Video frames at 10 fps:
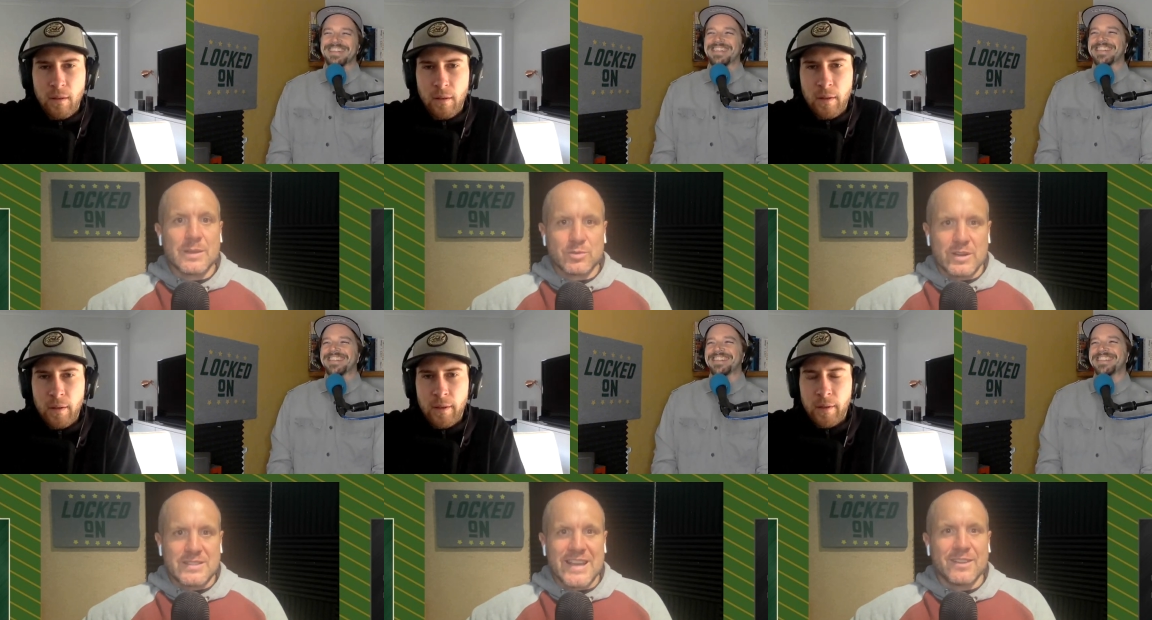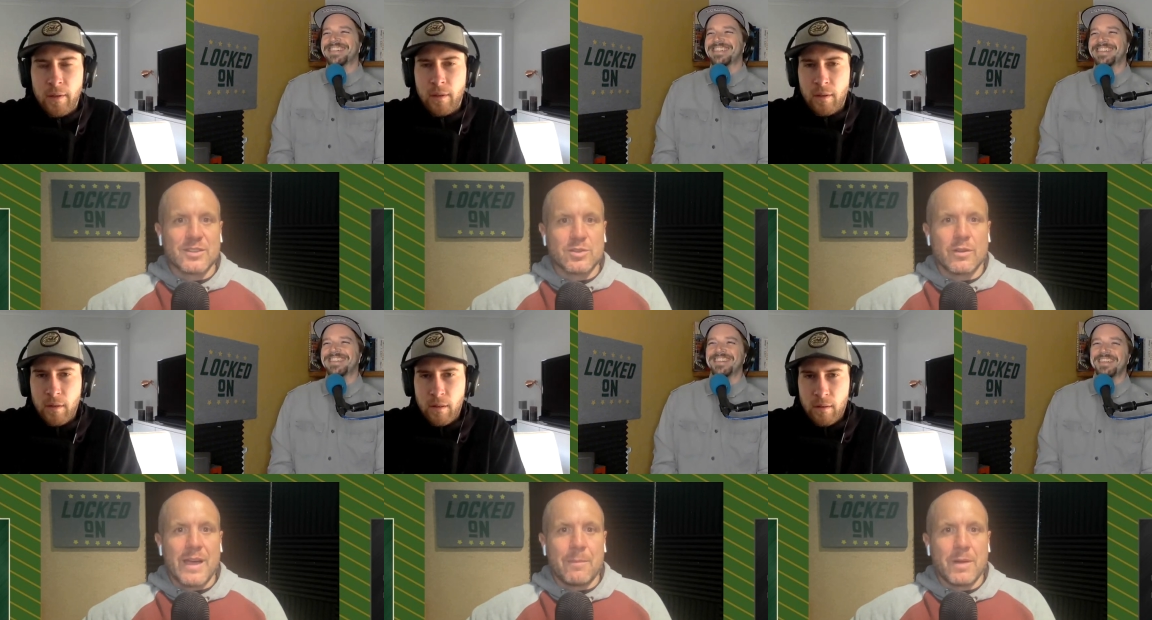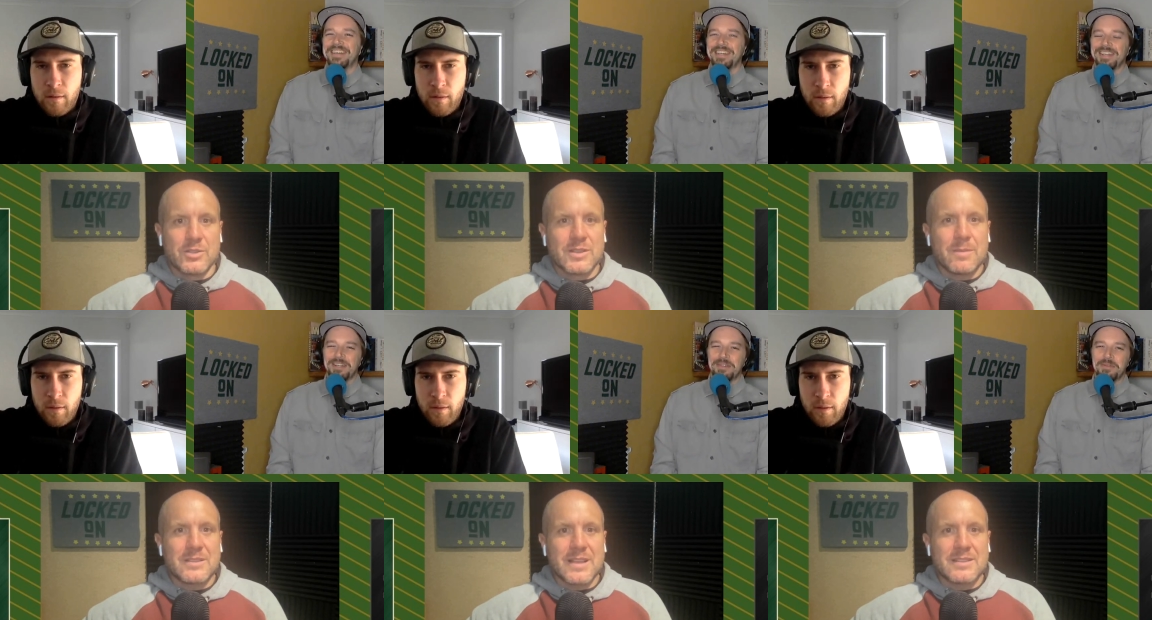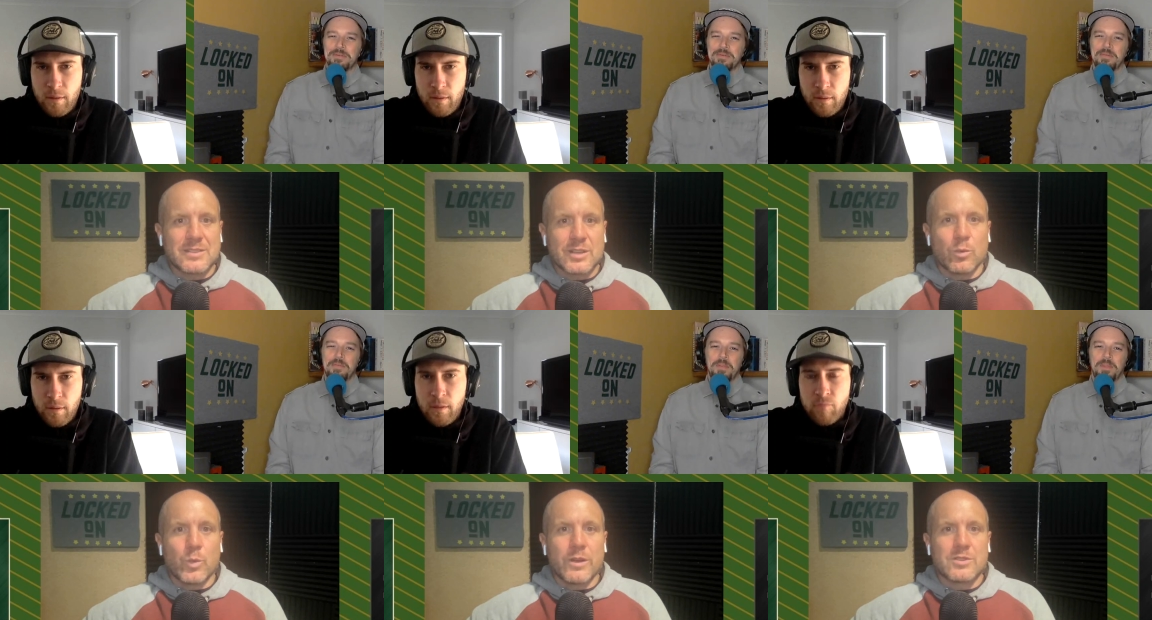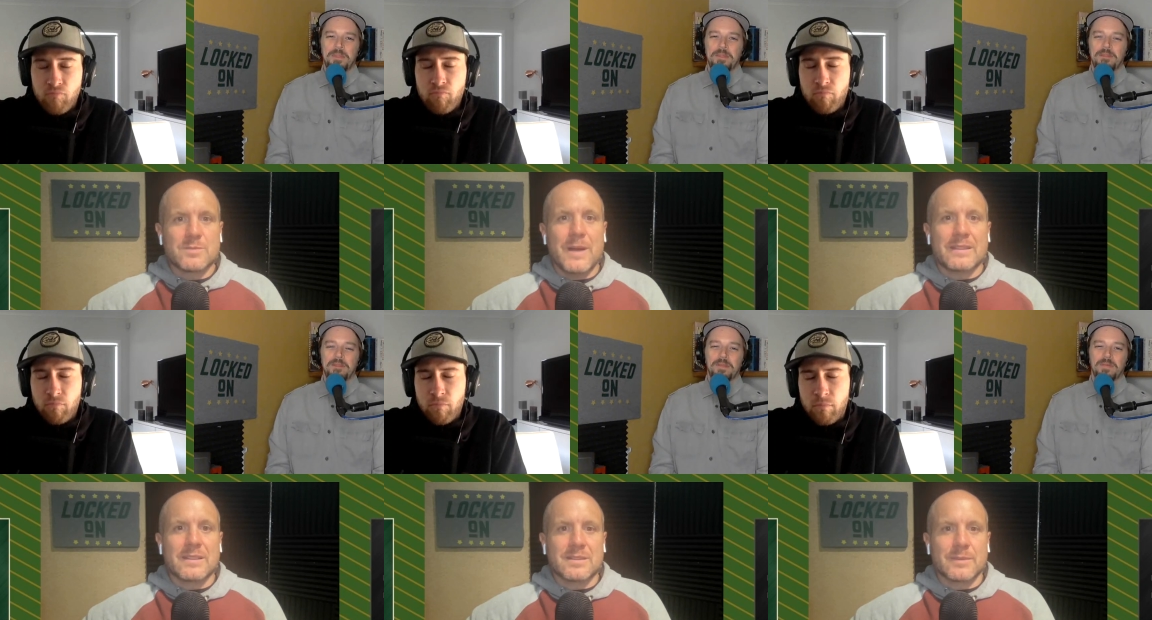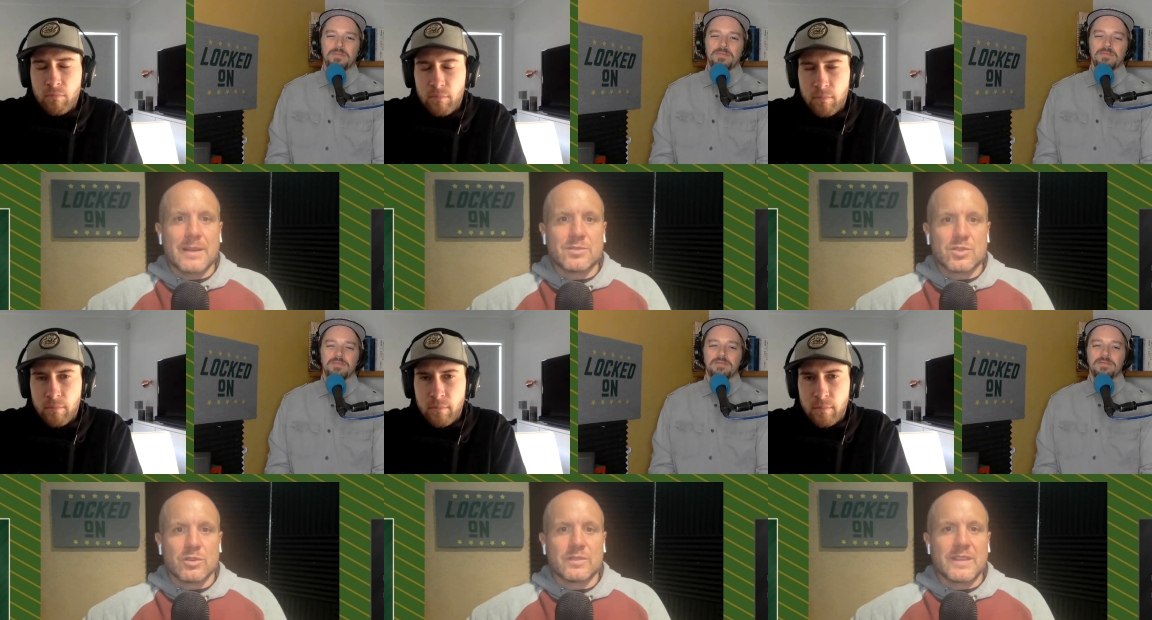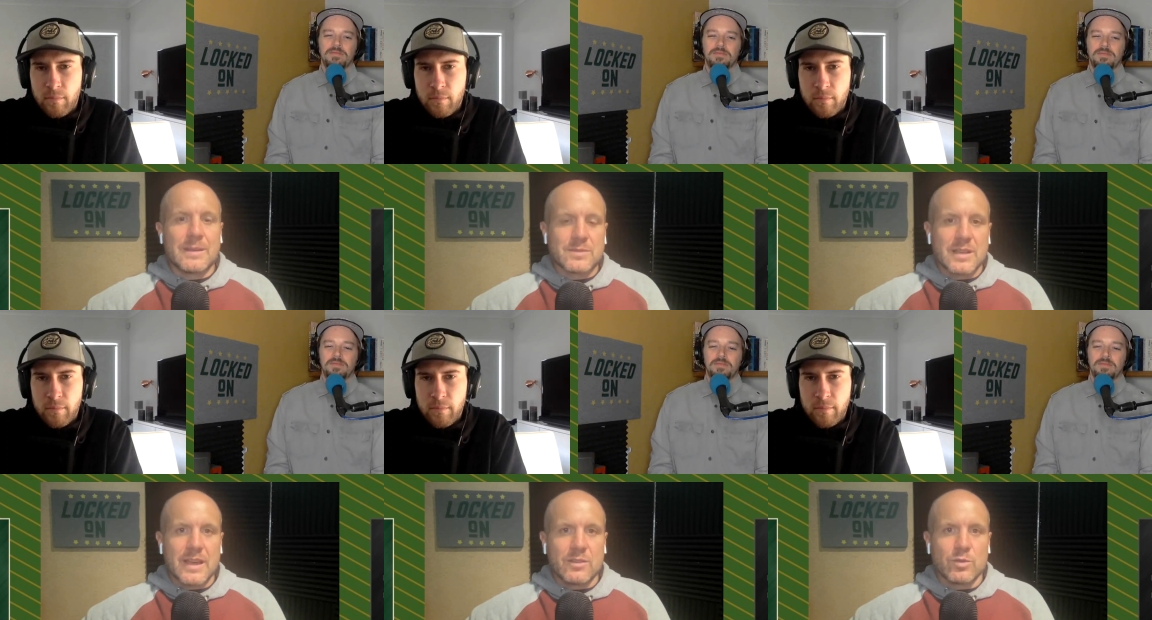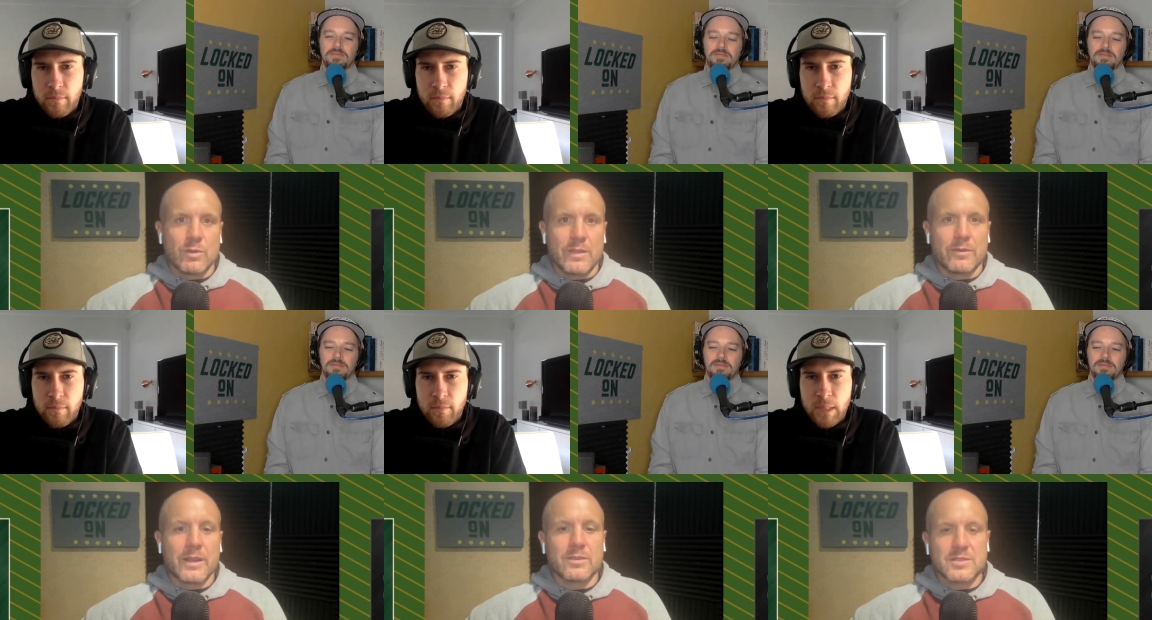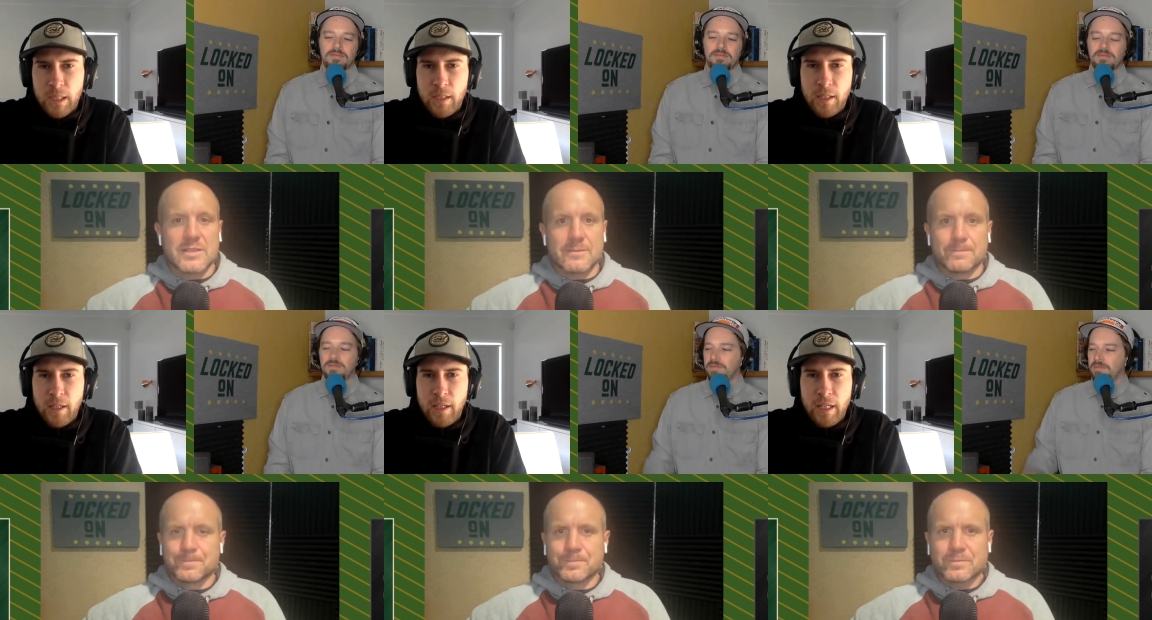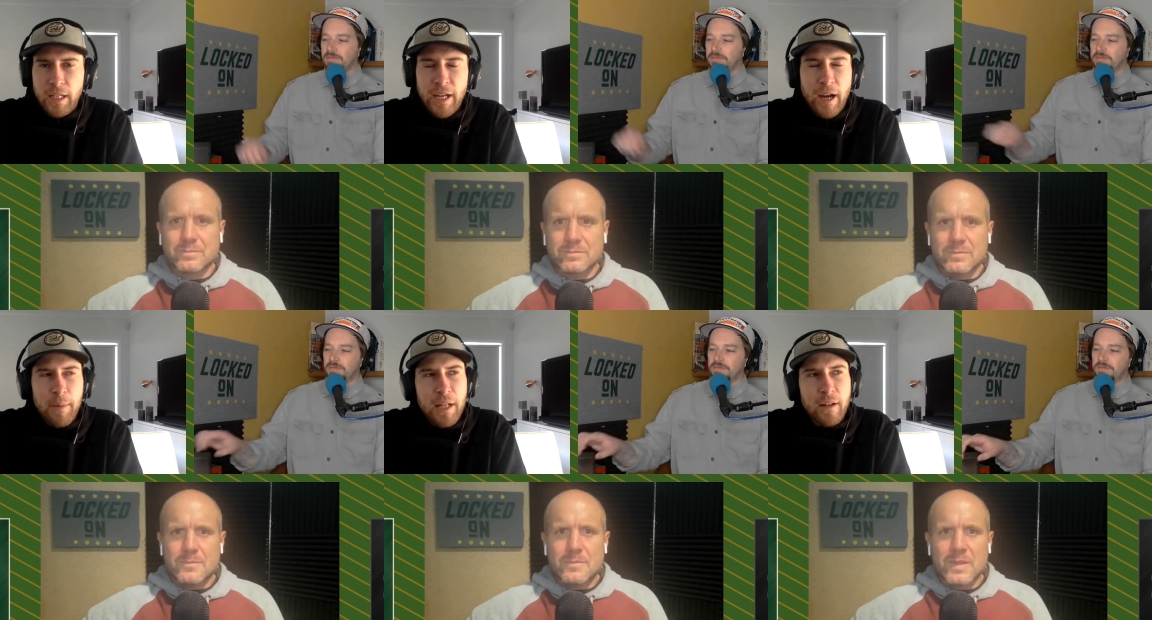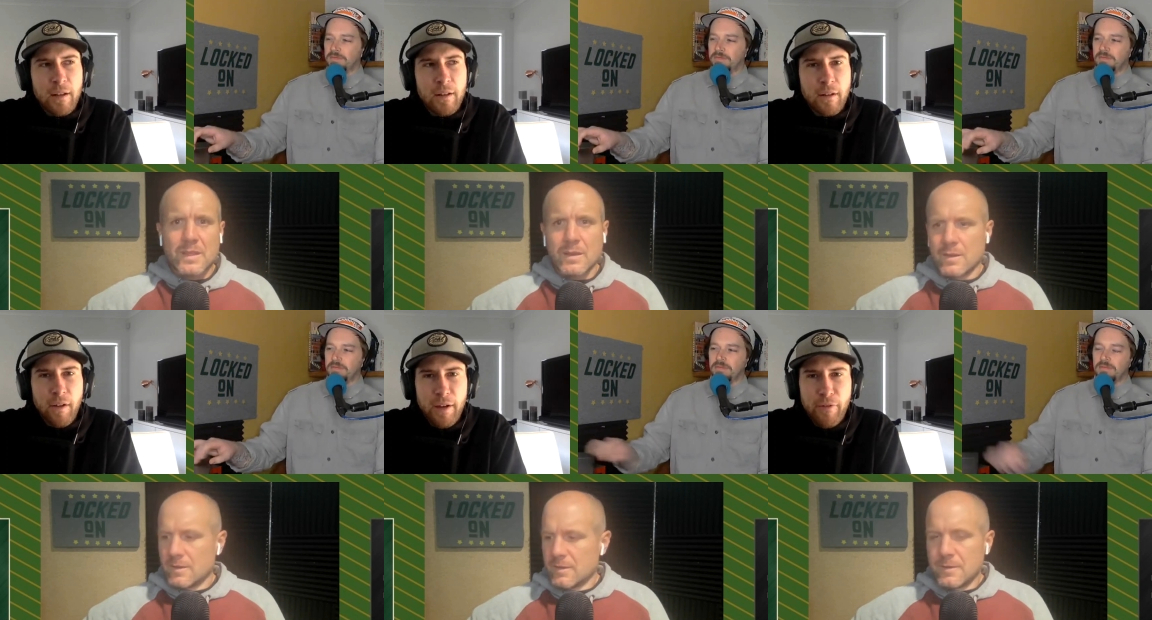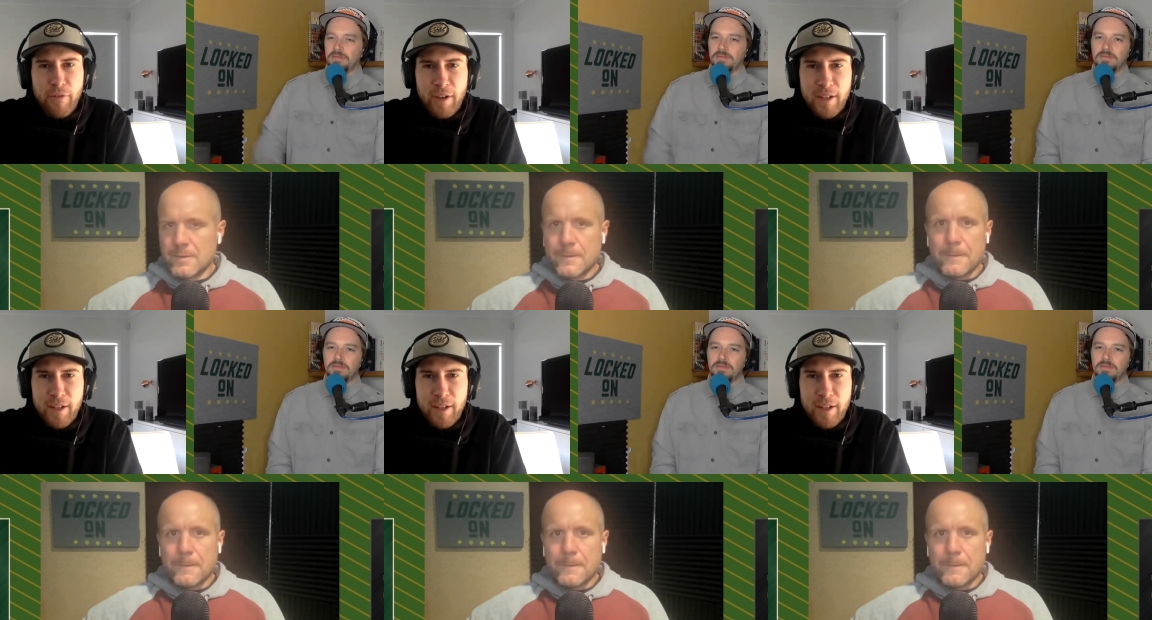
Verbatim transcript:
Speaker 1: two teams are going to tell us all that much. Does that make sense? It's like a weird spot that sometimes certain teams can get into around the regular season.
Speaker 2: Yeah, I mean the the life of a